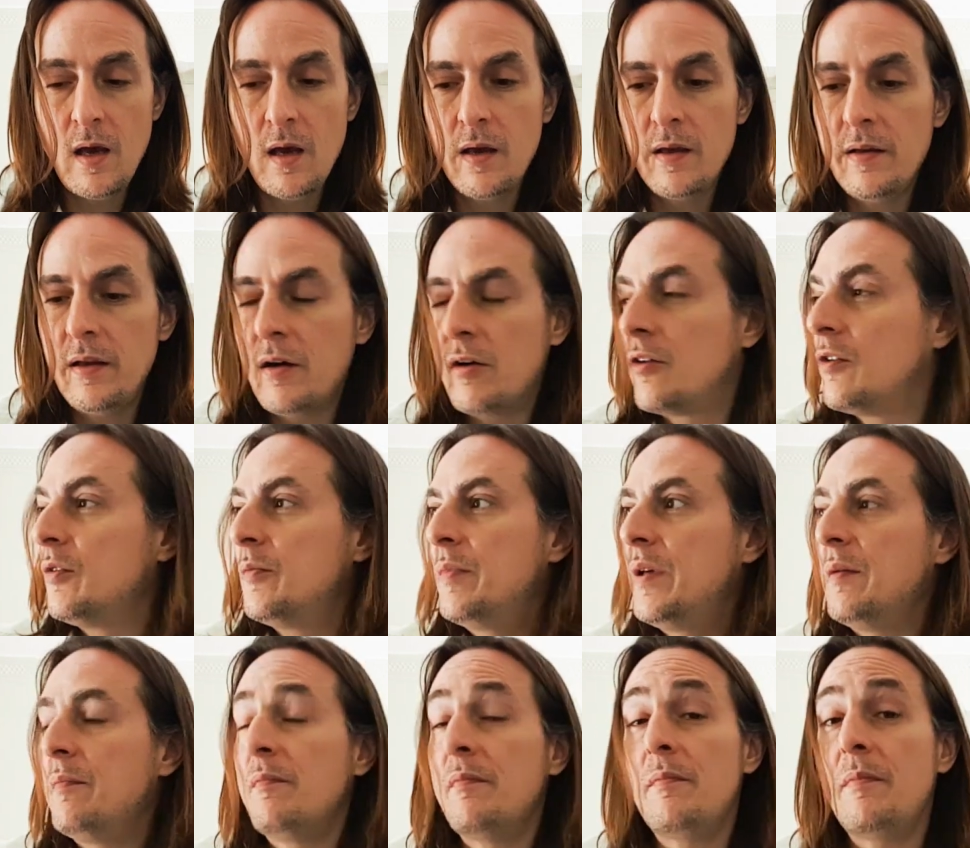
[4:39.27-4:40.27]
There could be
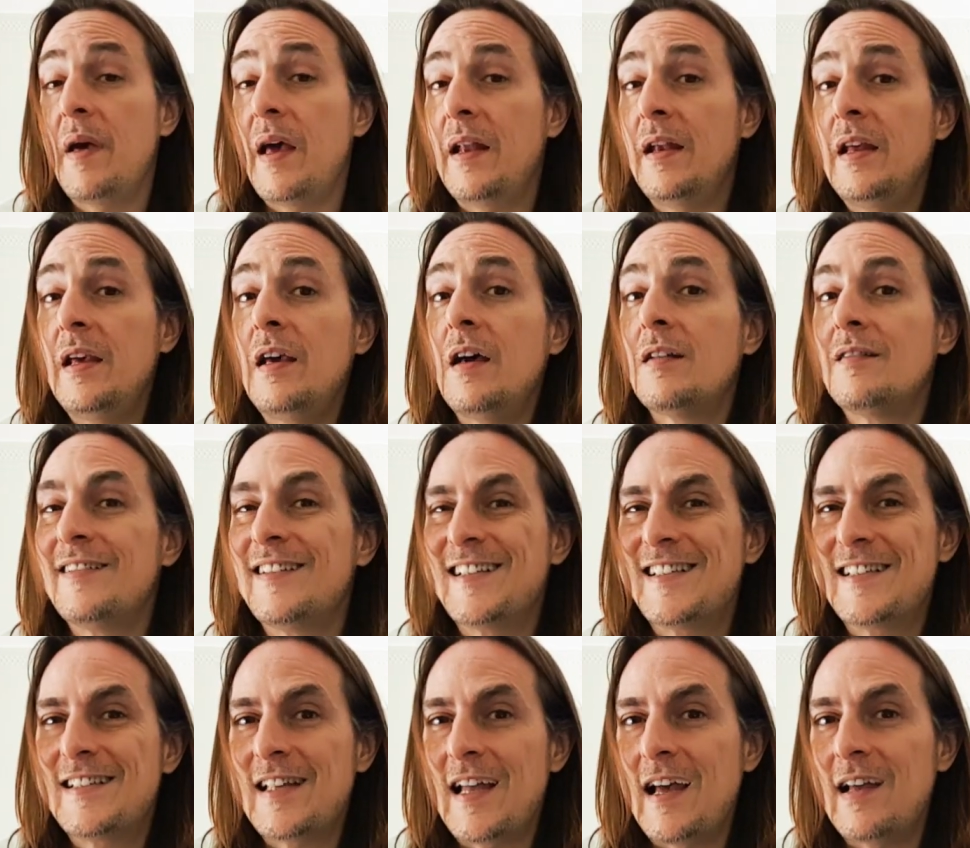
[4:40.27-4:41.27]
many
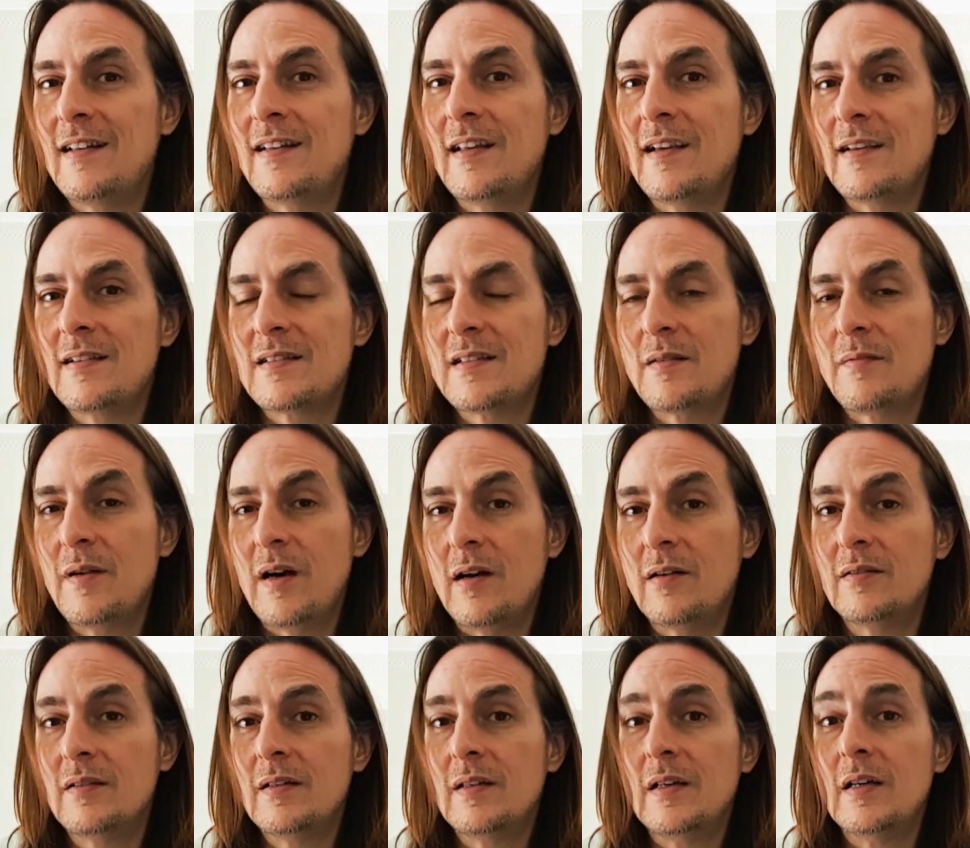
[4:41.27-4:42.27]
understandings
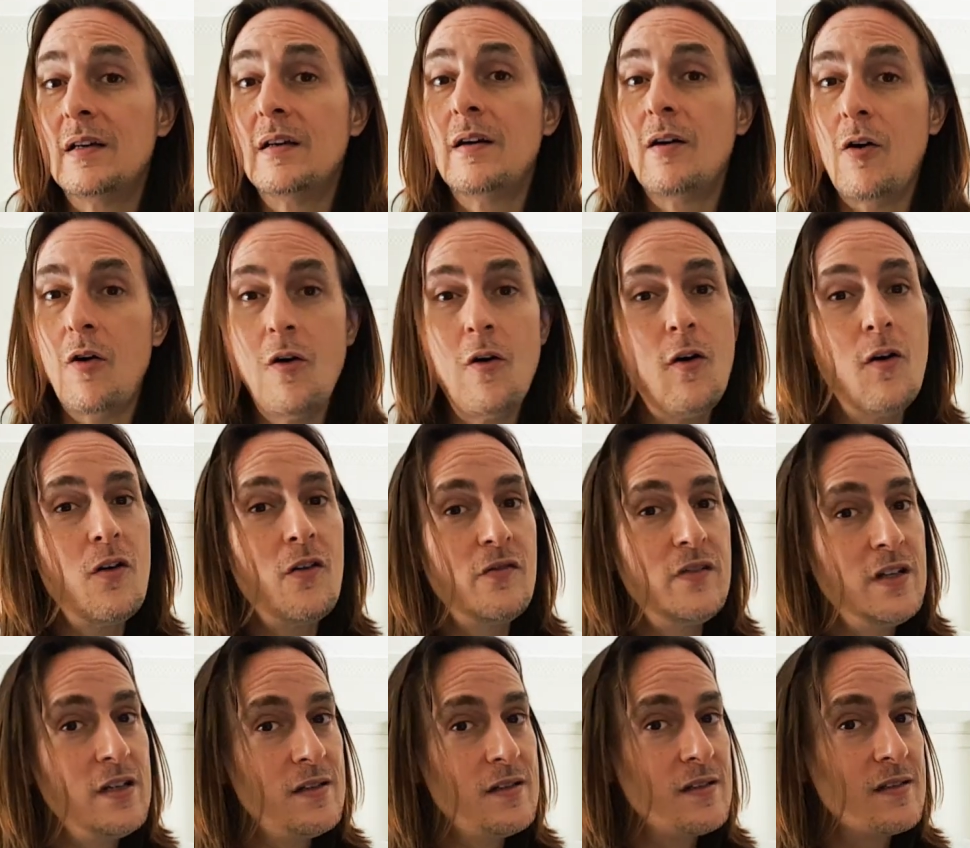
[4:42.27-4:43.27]
about all of
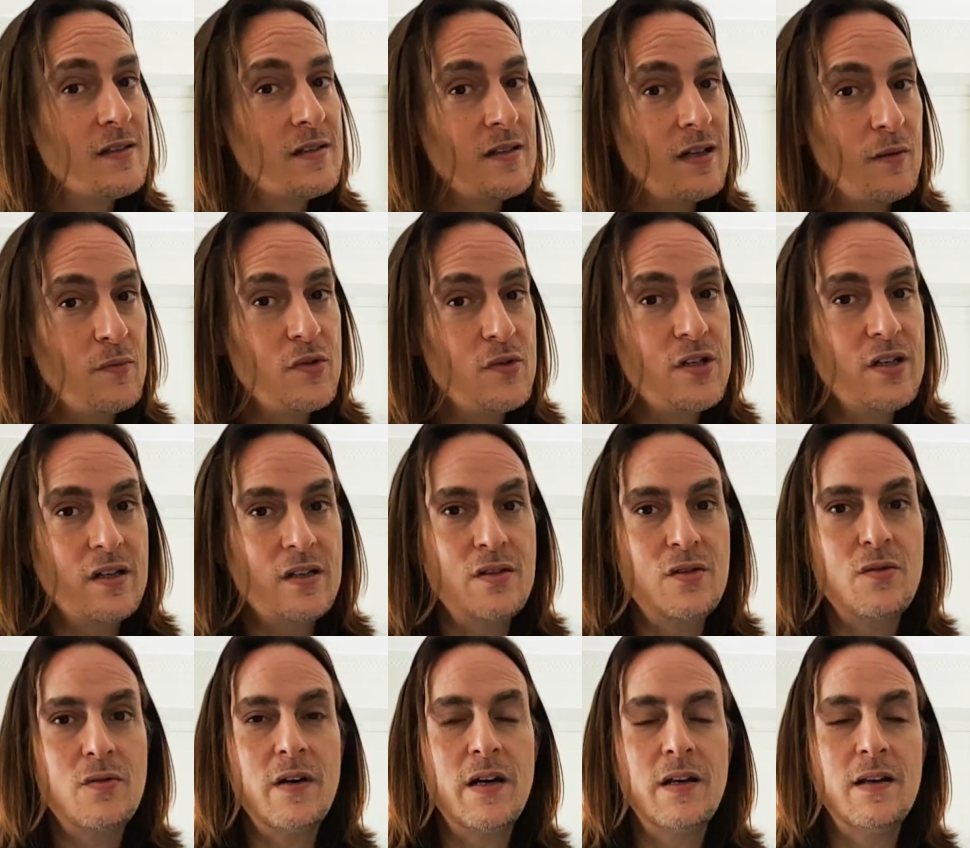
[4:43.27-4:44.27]
these subjects
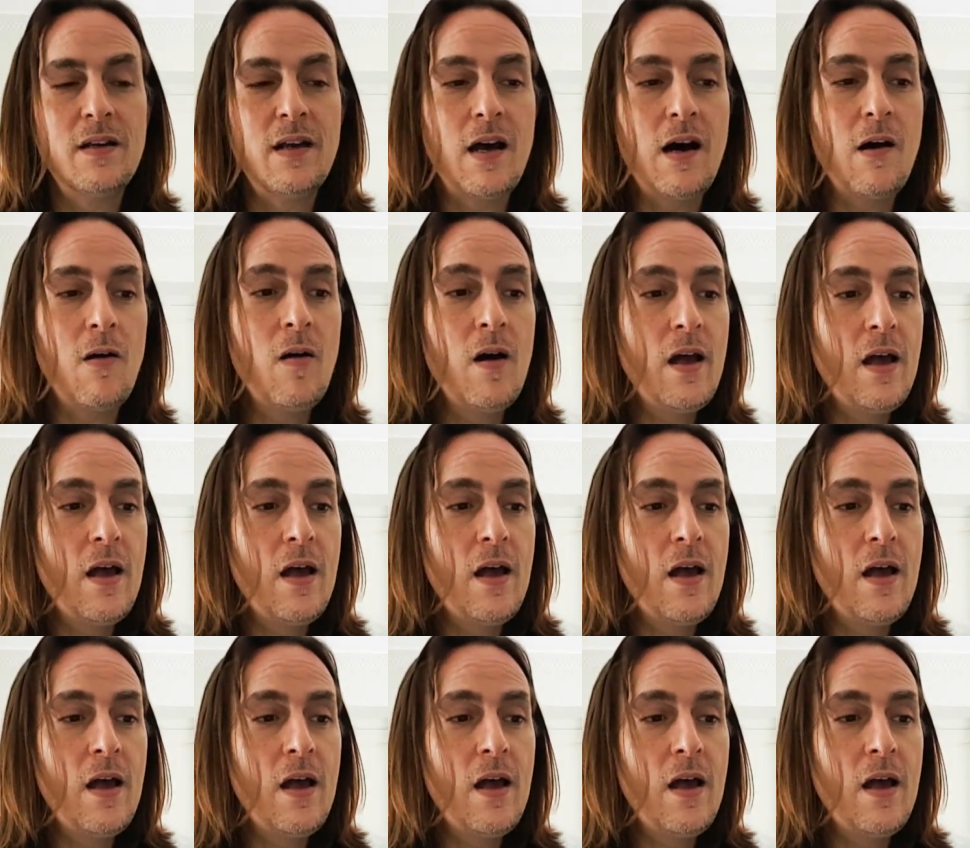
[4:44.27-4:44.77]
right now,